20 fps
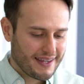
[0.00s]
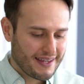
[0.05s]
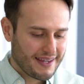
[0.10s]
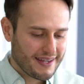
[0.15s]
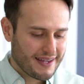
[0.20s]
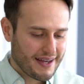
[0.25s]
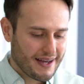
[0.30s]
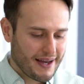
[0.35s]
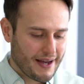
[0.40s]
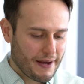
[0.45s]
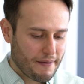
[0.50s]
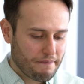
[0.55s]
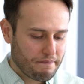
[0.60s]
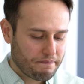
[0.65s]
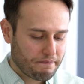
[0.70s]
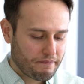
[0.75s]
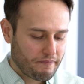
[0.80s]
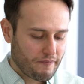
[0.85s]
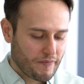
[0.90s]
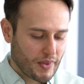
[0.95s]
the uh,
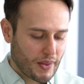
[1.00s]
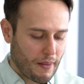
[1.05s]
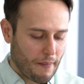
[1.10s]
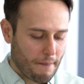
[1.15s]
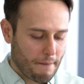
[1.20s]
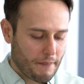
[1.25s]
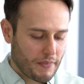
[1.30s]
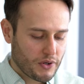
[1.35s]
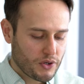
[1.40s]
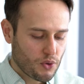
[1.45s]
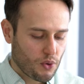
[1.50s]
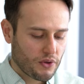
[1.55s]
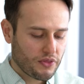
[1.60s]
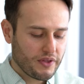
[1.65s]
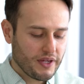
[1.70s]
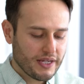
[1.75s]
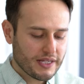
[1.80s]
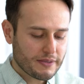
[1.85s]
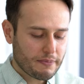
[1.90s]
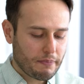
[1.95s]

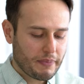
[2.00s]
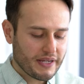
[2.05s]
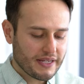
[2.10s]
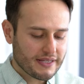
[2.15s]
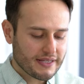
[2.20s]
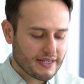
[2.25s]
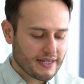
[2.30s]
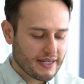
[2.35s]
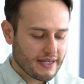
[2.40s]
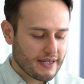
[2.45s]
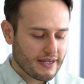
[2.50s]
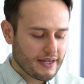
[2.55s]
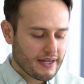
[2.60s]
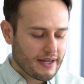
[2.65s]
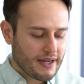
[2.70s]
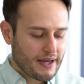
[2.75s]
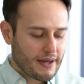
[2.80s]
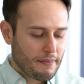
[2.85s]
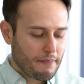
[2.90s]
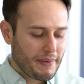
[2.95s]
Northeast BC
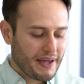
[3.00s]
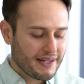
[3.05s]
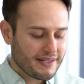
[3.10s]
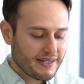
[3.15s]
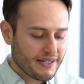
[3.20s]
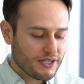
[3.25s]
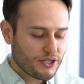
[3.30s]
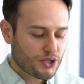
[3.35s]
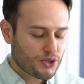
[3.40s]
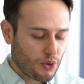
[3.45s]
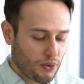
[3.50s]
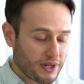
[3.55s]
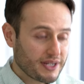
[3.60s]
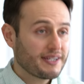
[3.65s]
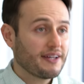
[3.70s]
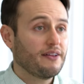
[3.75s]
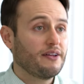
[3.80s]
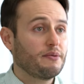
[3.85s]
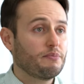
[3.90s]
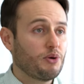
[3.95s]
Métis
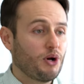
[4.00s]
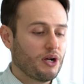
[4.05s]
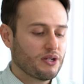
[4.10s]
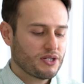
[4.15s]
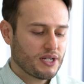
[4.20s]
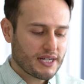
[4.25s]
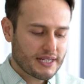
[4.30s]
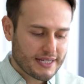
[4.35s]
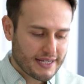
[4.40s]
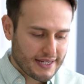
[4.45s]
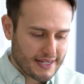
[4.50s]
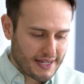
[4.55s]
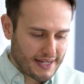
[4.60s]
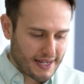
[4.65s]
Storytelling Project.